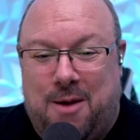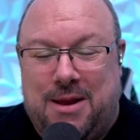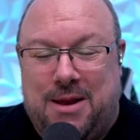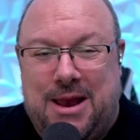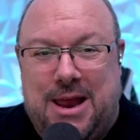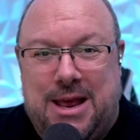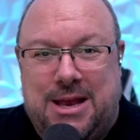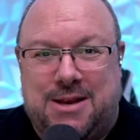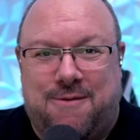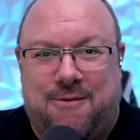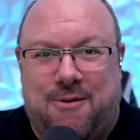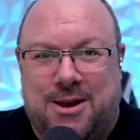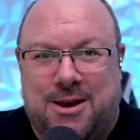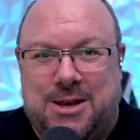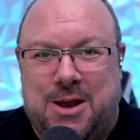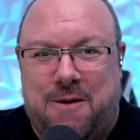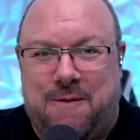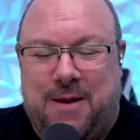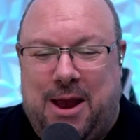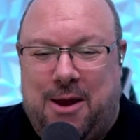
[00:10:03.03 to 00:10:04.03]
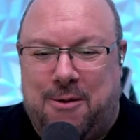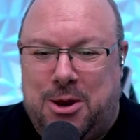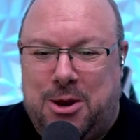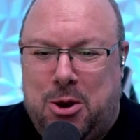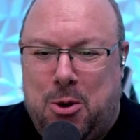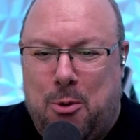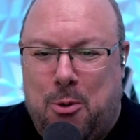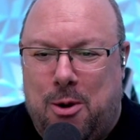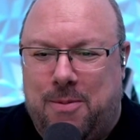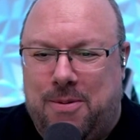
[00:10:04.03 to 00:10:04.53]
time, at least for us over here
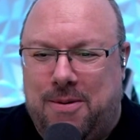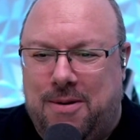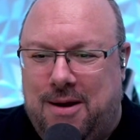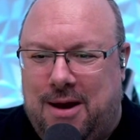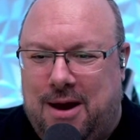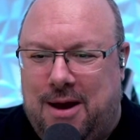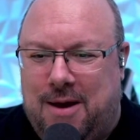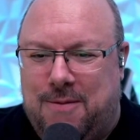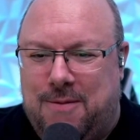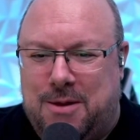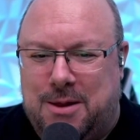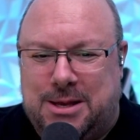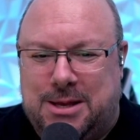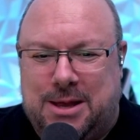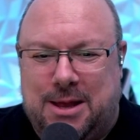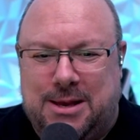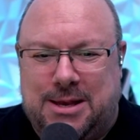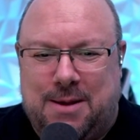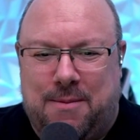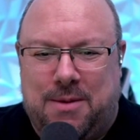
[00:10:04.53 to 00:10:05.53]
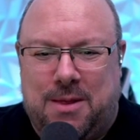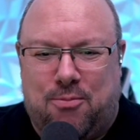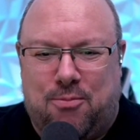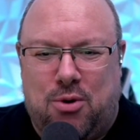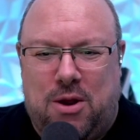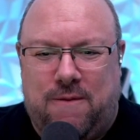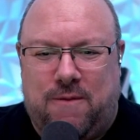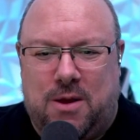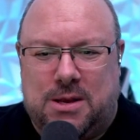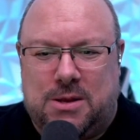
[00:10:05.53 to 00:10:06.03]
in Europe, than some of the
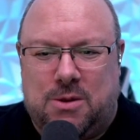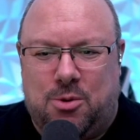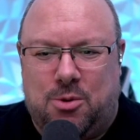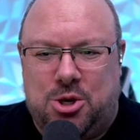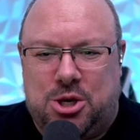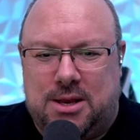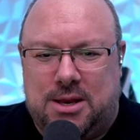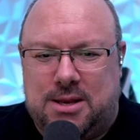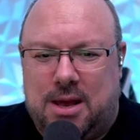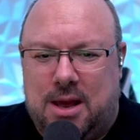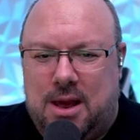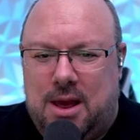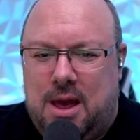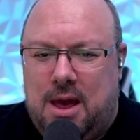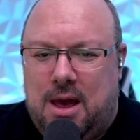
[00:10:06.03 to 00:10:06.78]
previous launches.